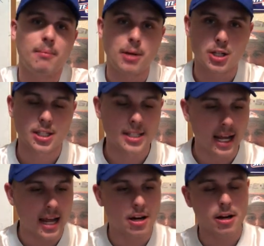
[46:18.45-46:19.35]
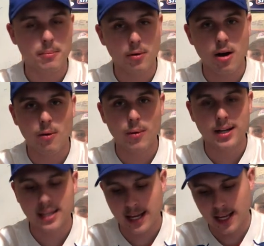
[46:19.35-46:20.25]
Michigan State ended up
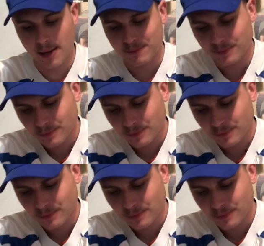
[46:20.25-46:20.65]
winning that game.